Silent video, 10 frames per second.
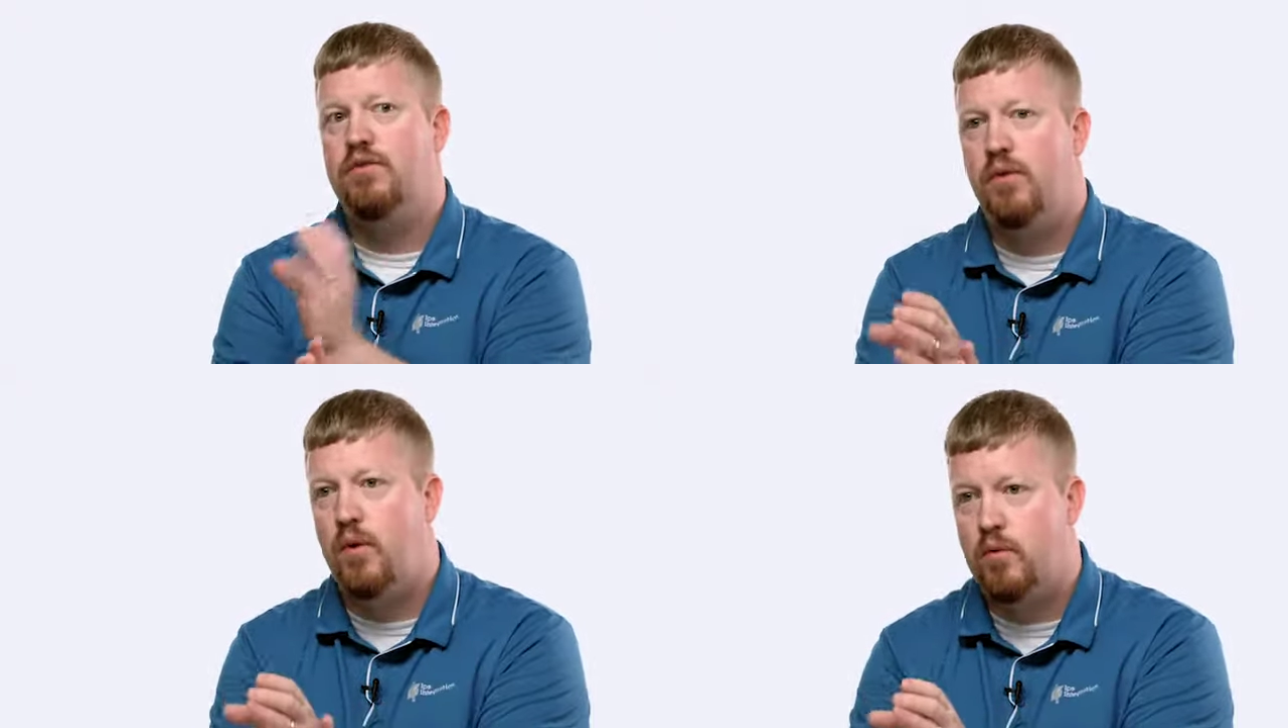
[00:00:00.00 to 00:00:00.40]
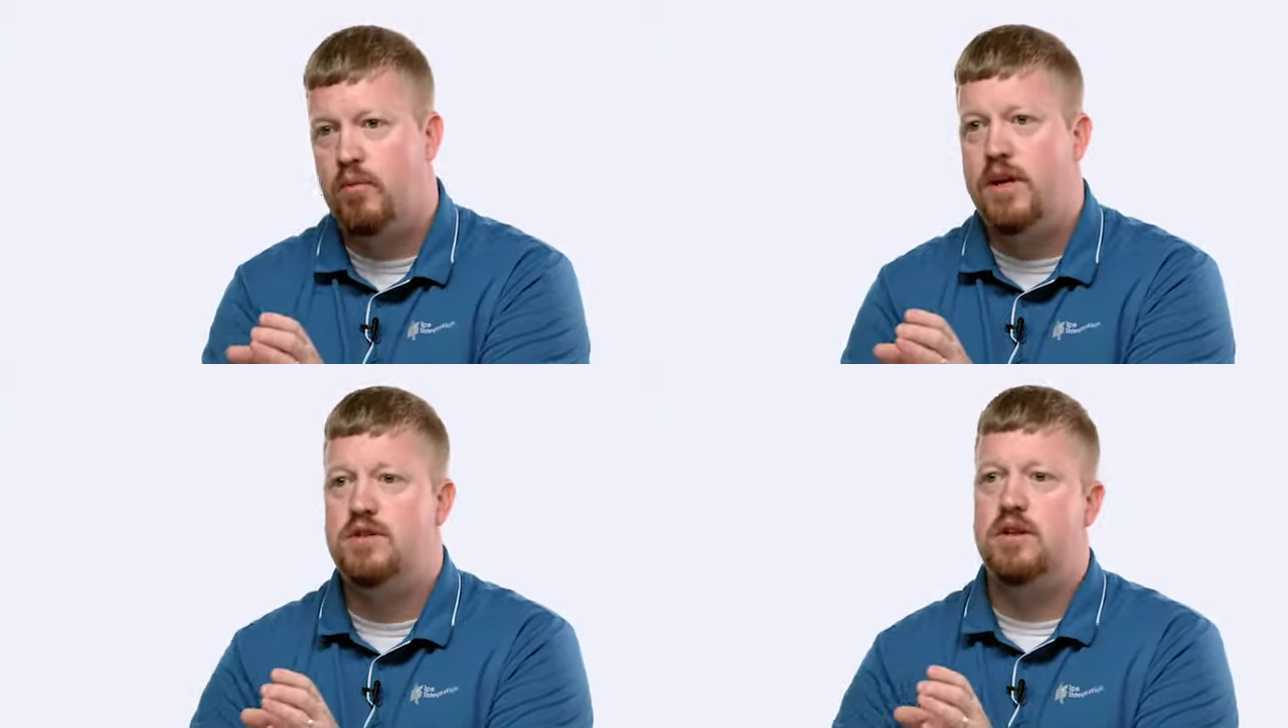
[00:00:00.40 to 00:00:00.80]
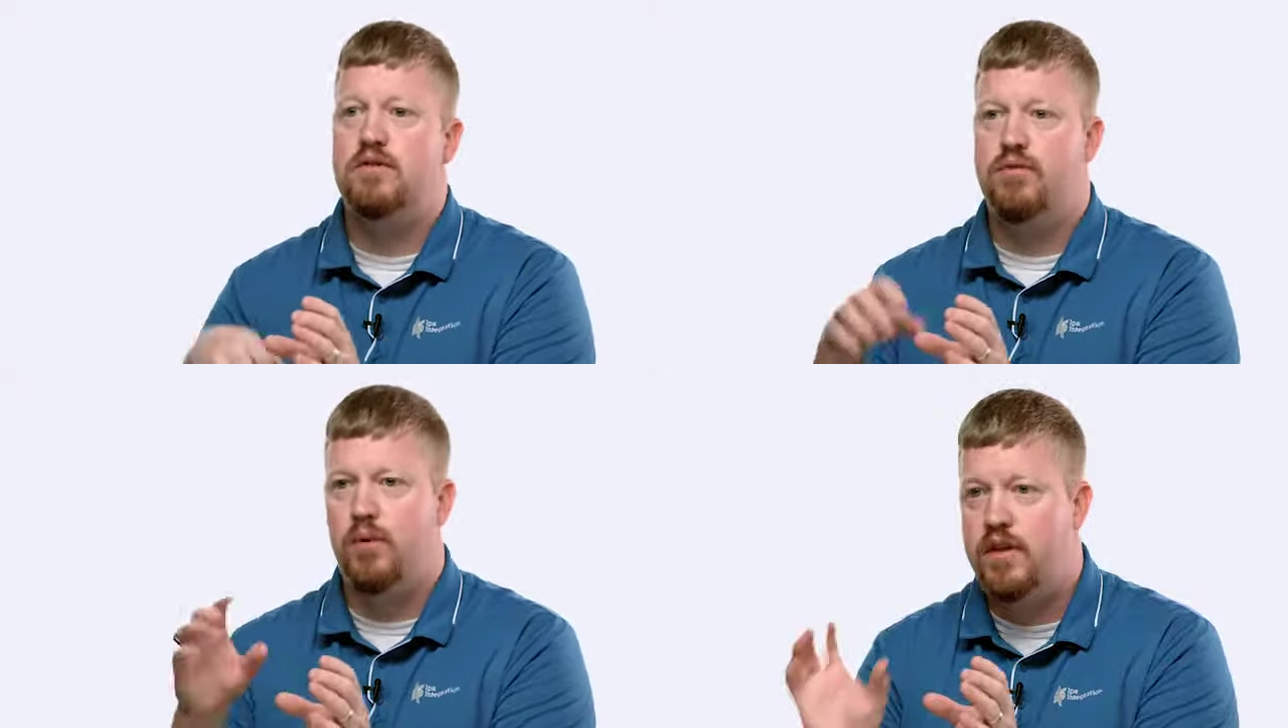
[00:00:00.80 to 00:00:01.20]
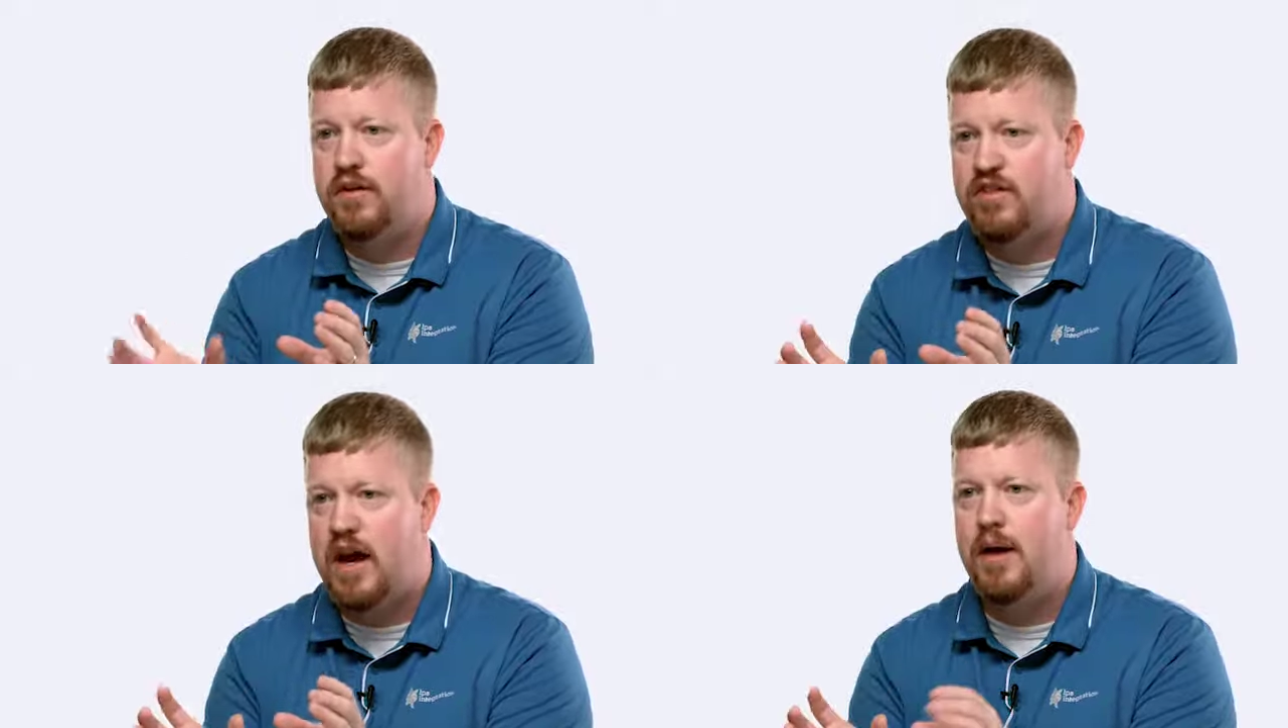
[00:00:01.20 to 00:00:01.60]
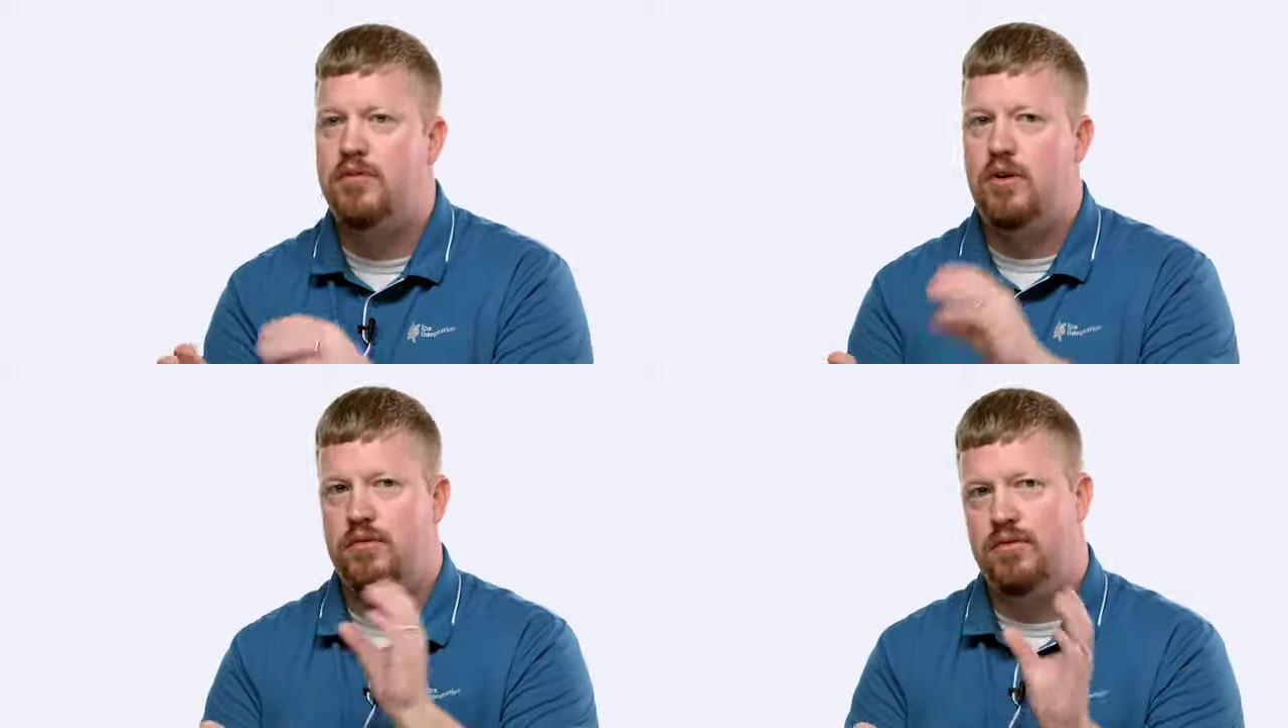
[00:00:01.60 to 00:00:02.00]
for regions, for this time
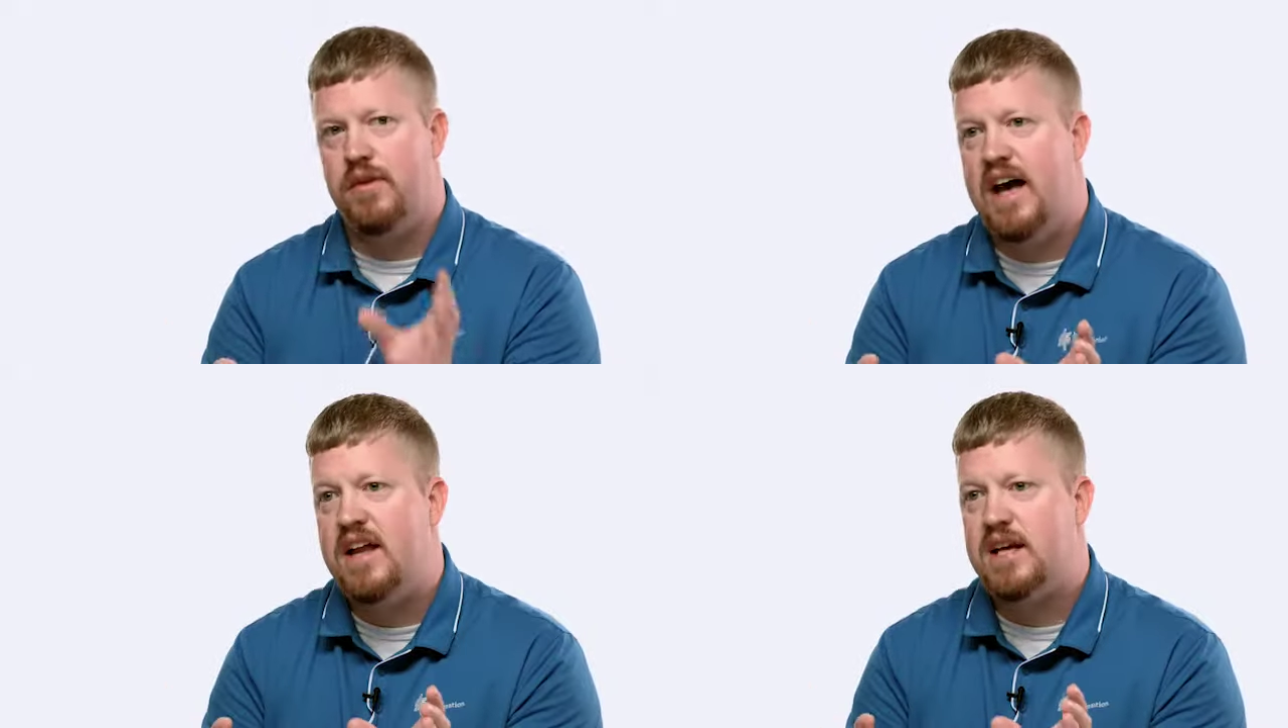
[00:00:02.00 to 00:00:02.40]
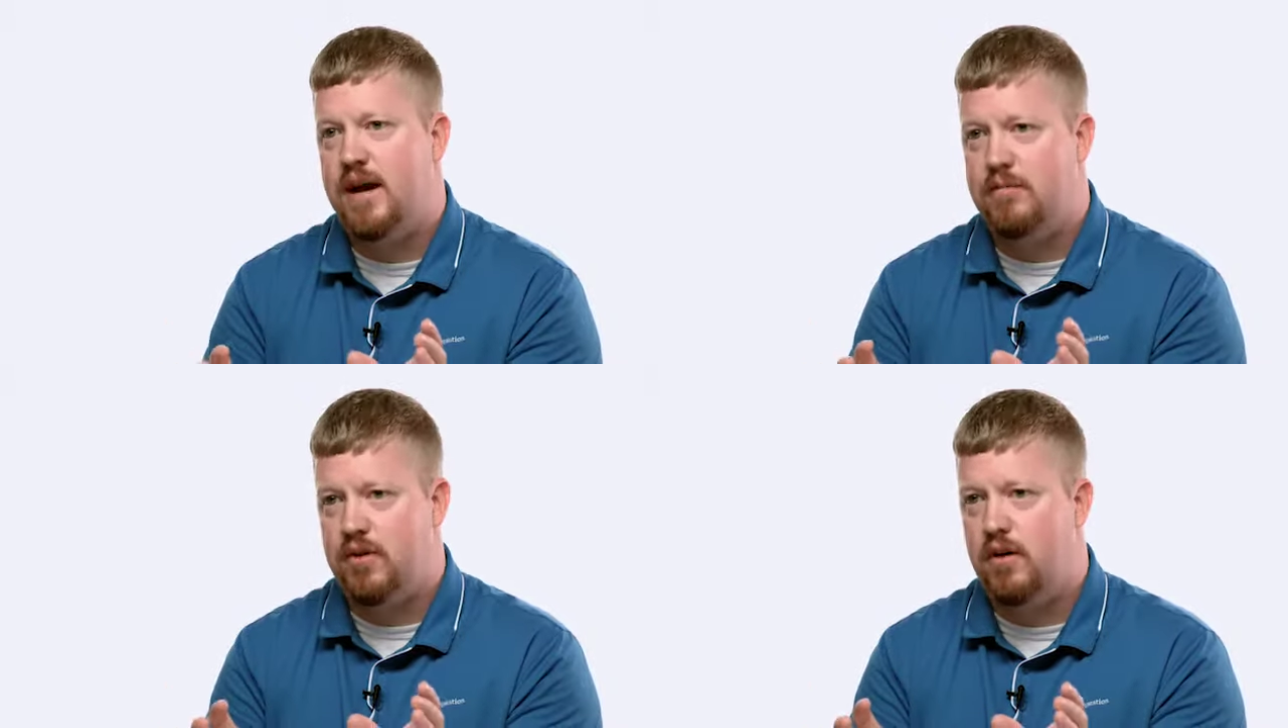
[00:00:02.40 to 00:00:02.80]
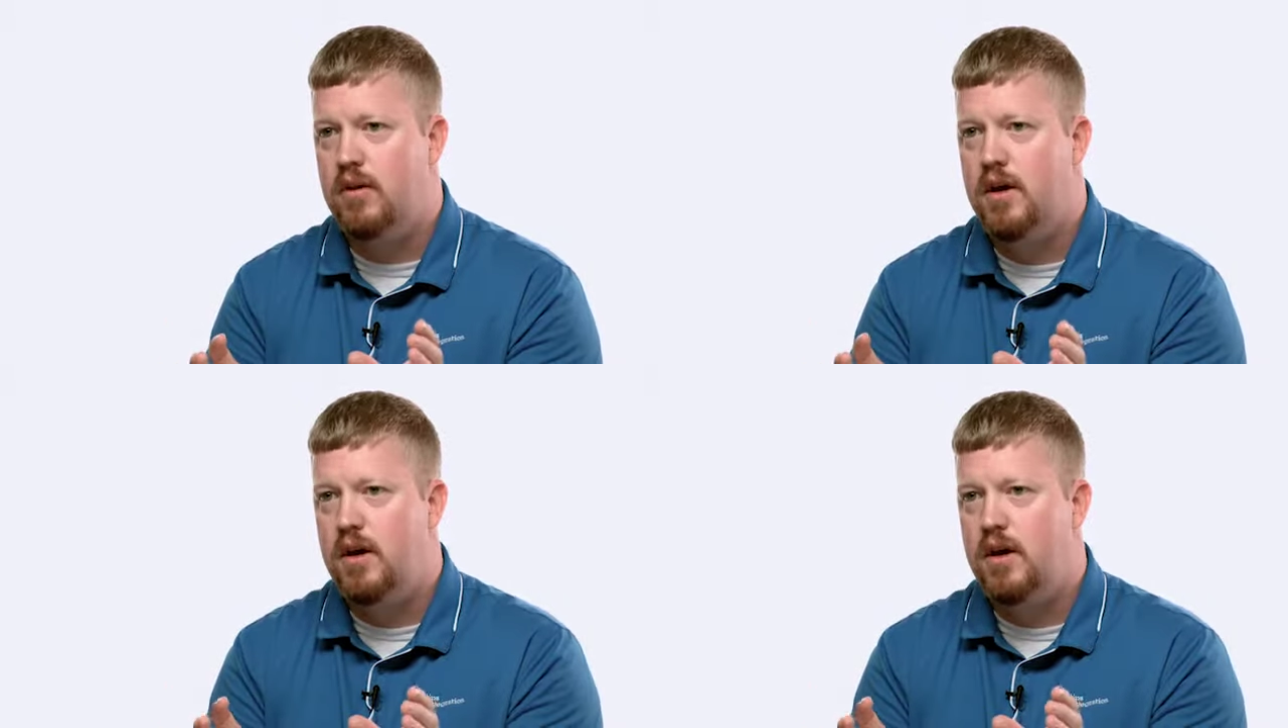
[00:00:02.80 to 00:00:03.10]
zone, for that time zone.